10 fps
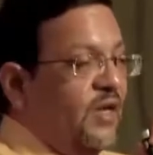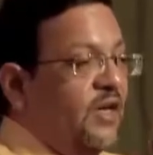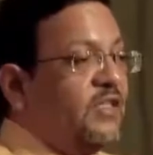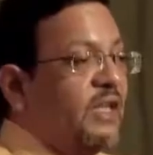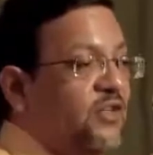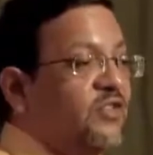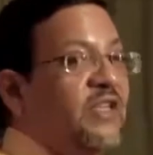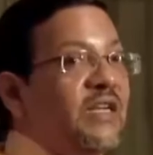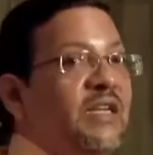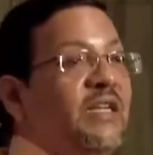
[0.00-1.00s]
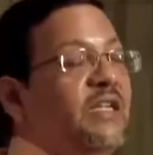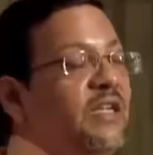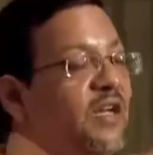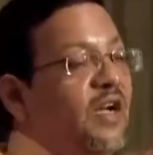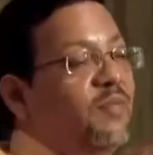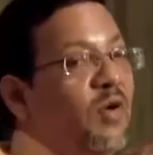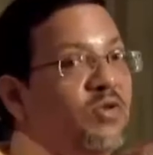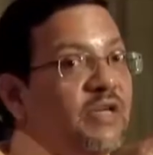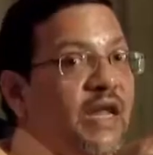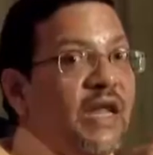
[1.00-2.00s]
It is exactly
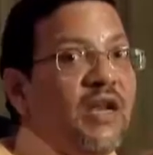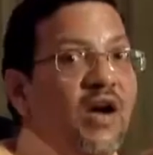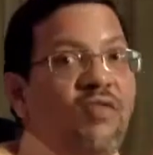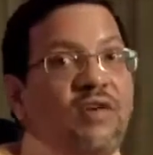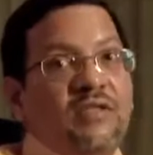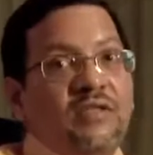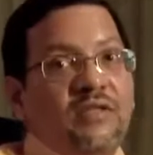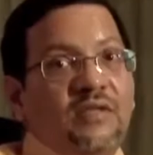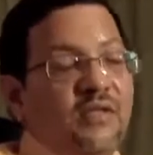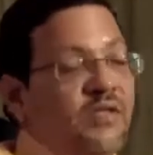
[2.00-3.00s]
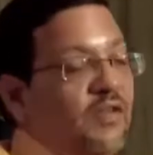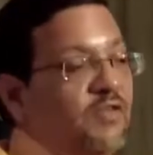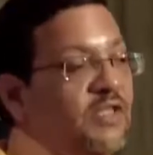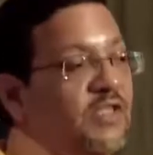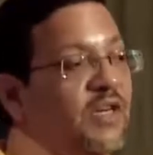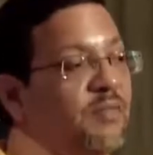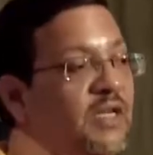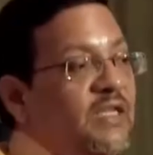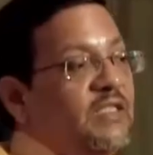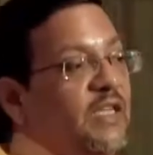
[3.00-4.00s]
about 10 hours, which in turn
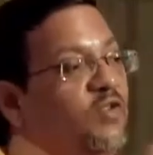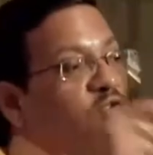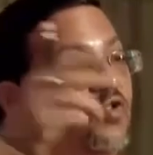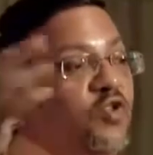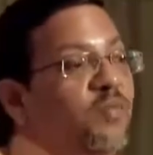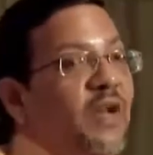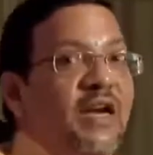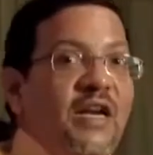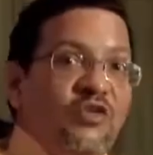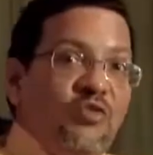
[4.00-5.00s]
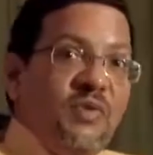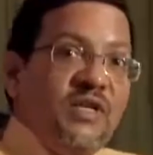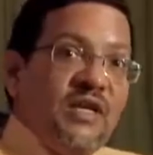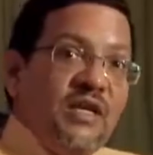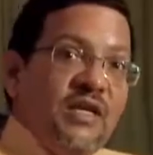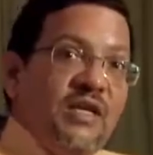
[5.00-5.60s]
means a huge planet like Jupiter